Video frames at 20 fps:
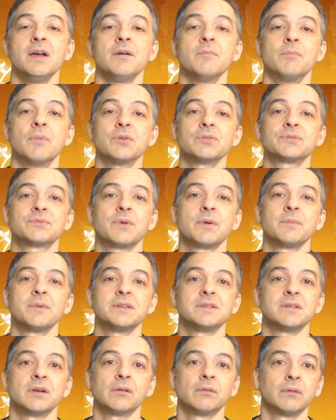Most women
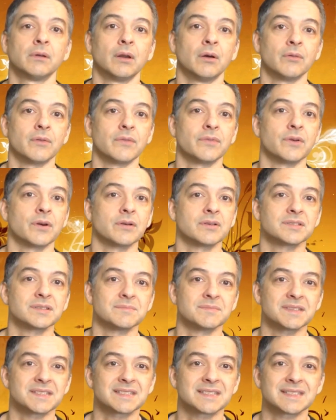don't know that there are
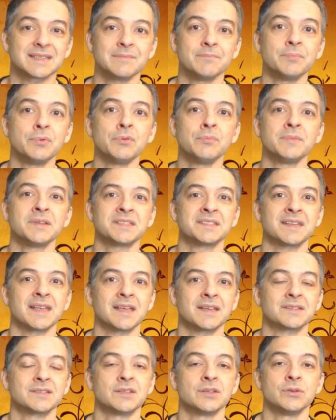some simple
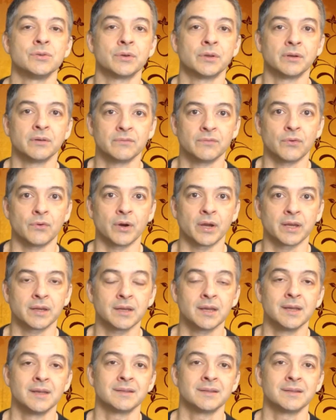mistakes that you can avoid